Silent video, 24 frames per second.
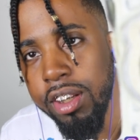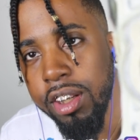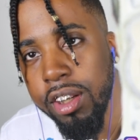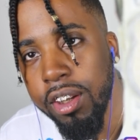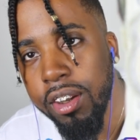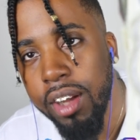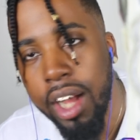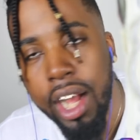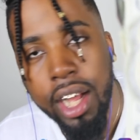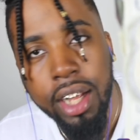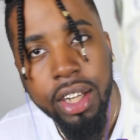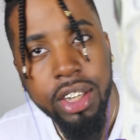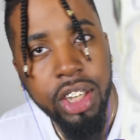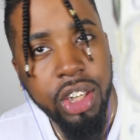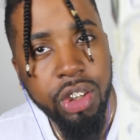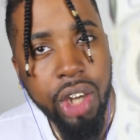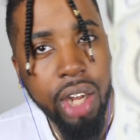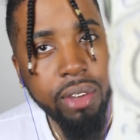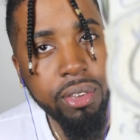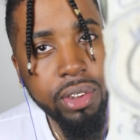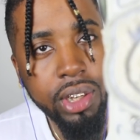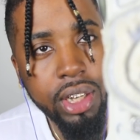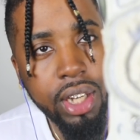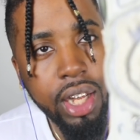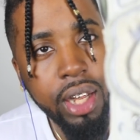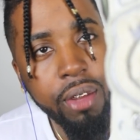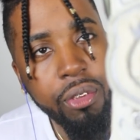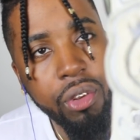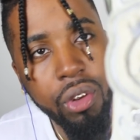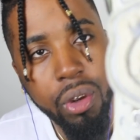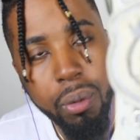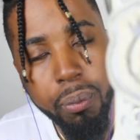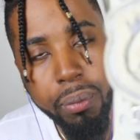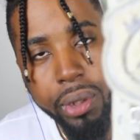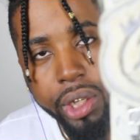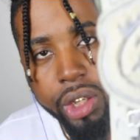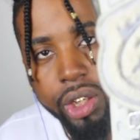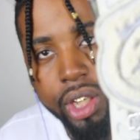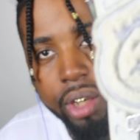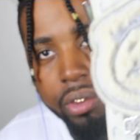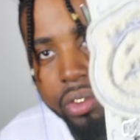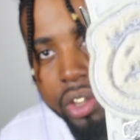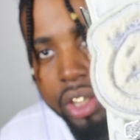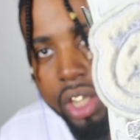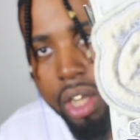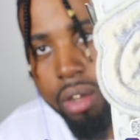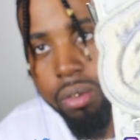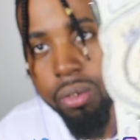You know how Travis Scott, if you're a big
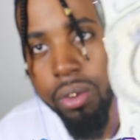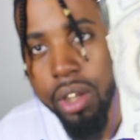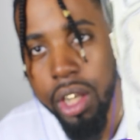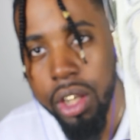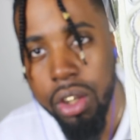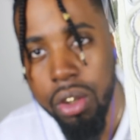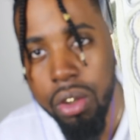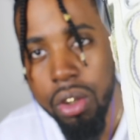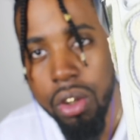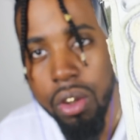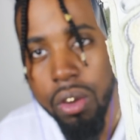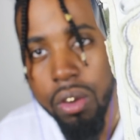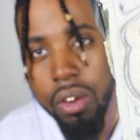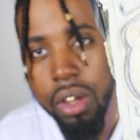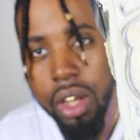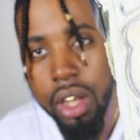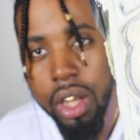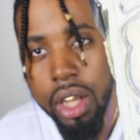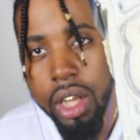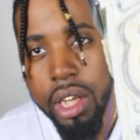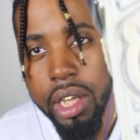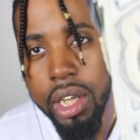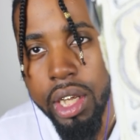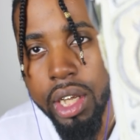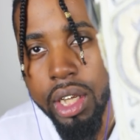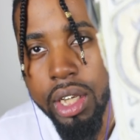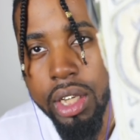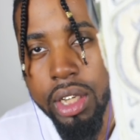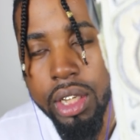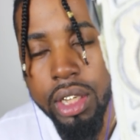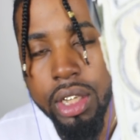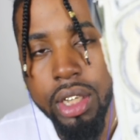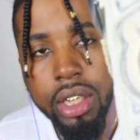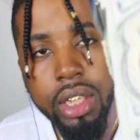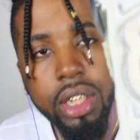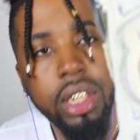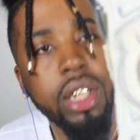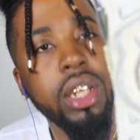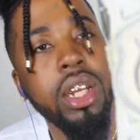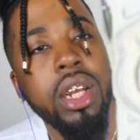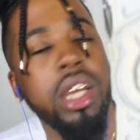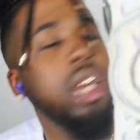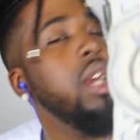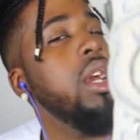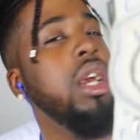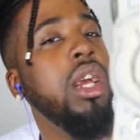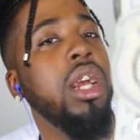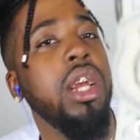Travis Scott fan, you know his
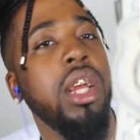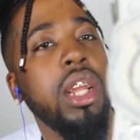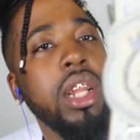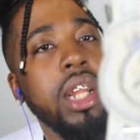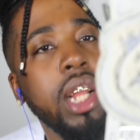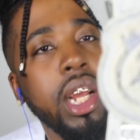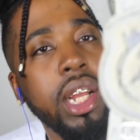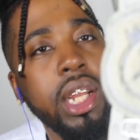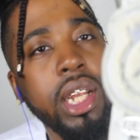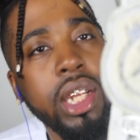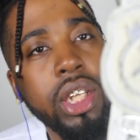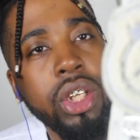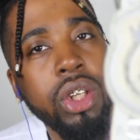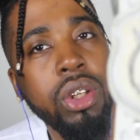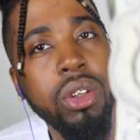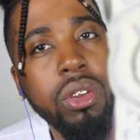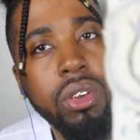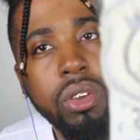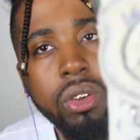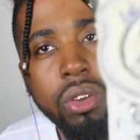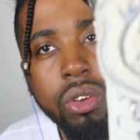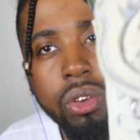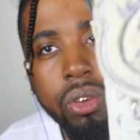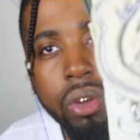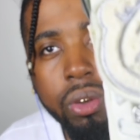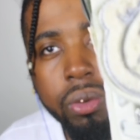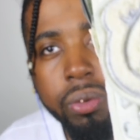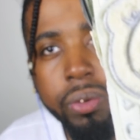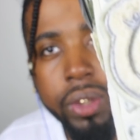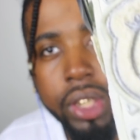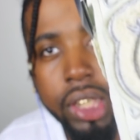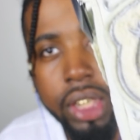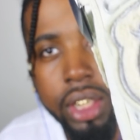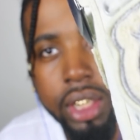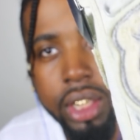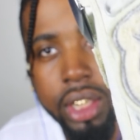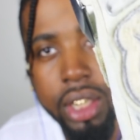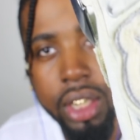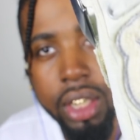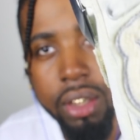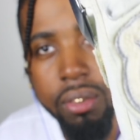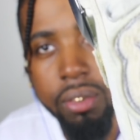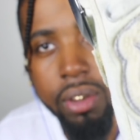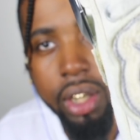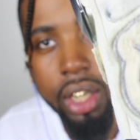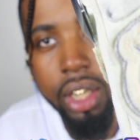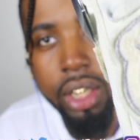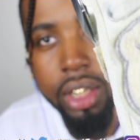graffiti
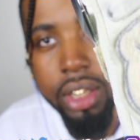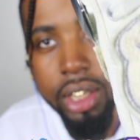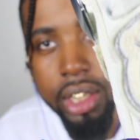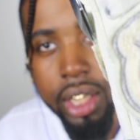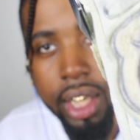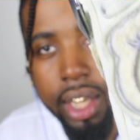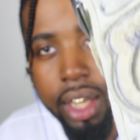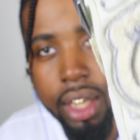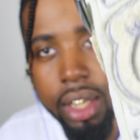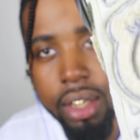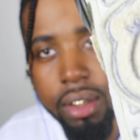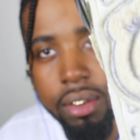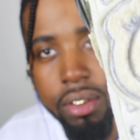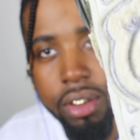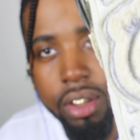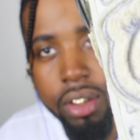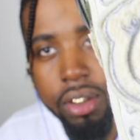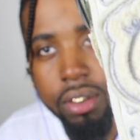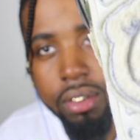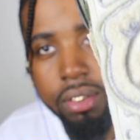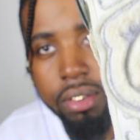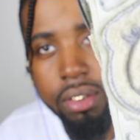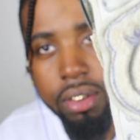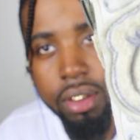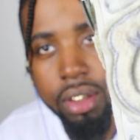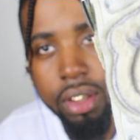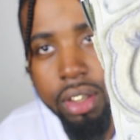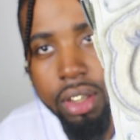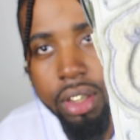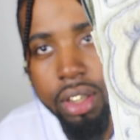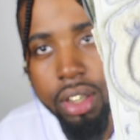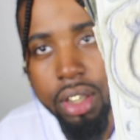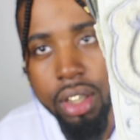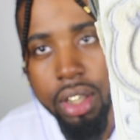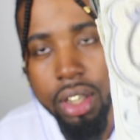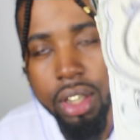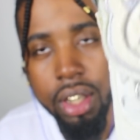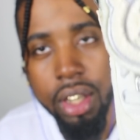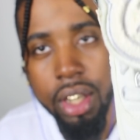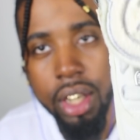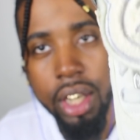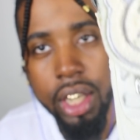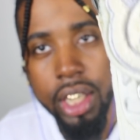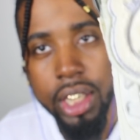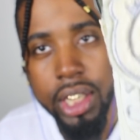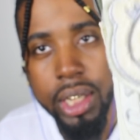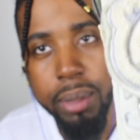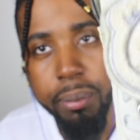stuff. Like, it's like, you know,
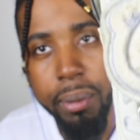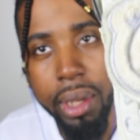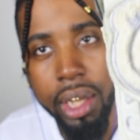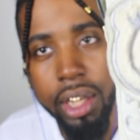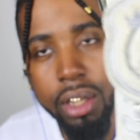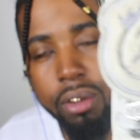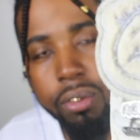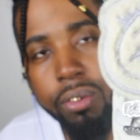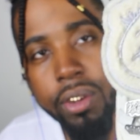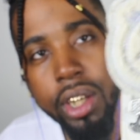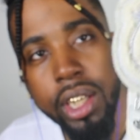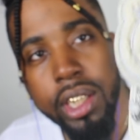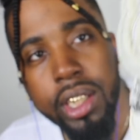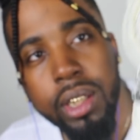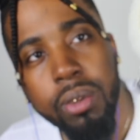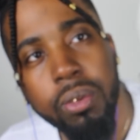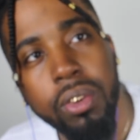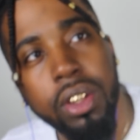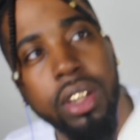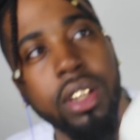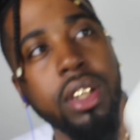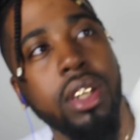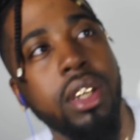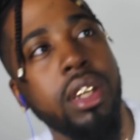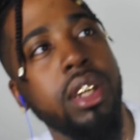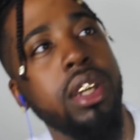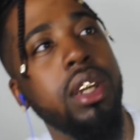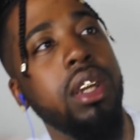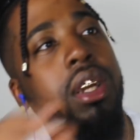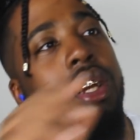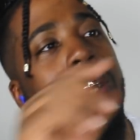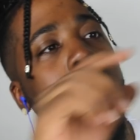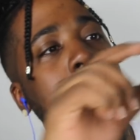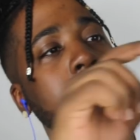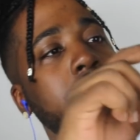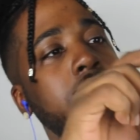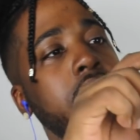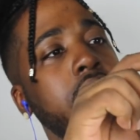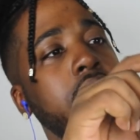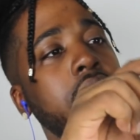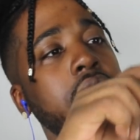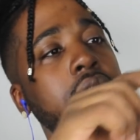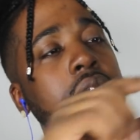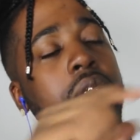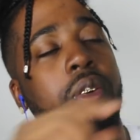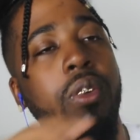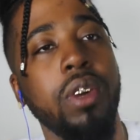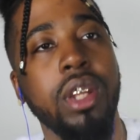a smiley face with the
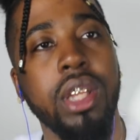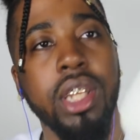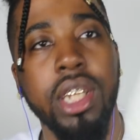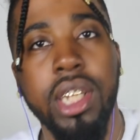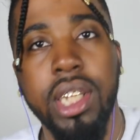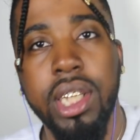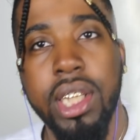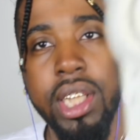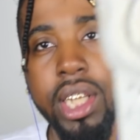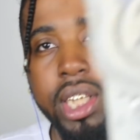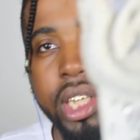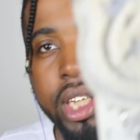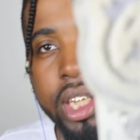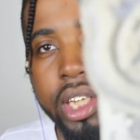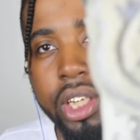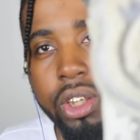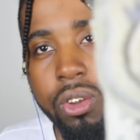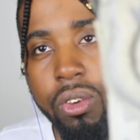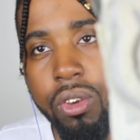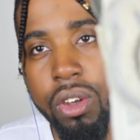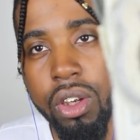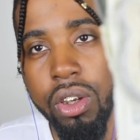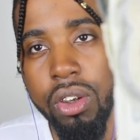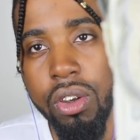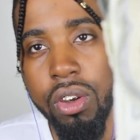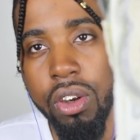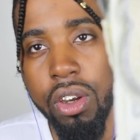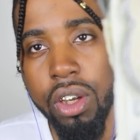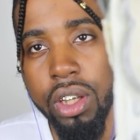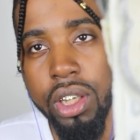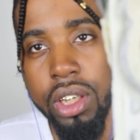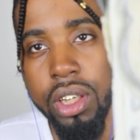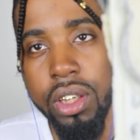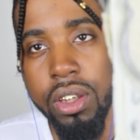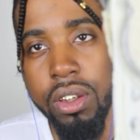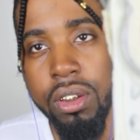stitches going across.